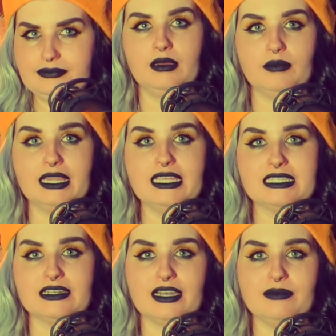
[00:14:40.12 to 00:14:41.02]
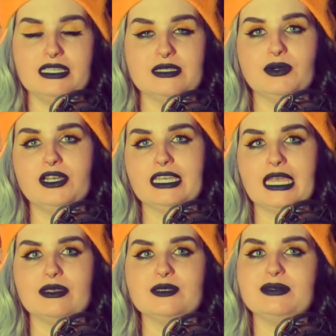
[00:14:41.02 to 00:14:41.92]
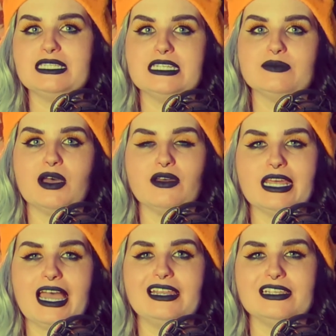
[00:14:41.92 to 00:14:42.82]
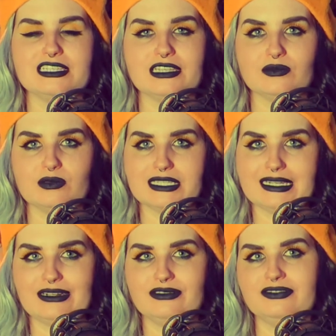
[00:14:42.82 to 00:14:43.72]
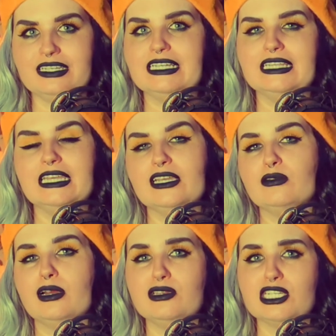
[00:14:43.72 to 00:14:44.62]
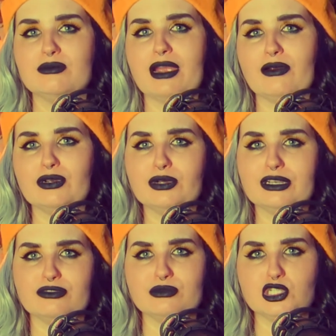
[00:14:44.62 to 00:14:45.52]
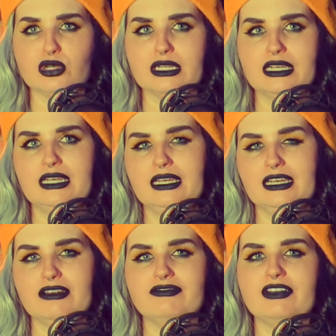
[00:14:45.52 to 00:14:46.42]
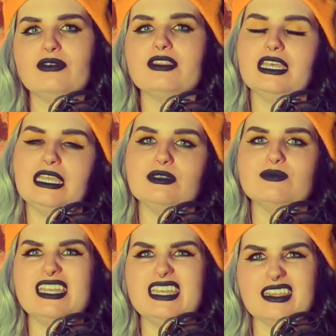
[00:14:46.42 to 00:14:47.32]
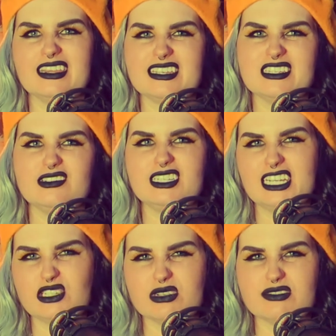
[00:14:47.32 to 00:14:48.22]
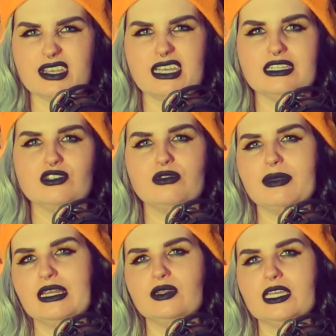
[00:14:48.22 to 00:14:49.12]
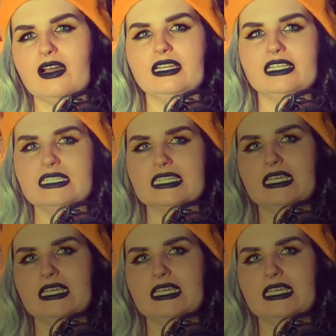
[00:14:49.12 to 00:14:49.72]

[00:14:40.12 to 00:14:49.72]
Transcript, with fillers: By this time, his biochemist business partner Alison was now feeling the encroaching paranoia from John and felt that he was making things too dangerous for her to remain on the island.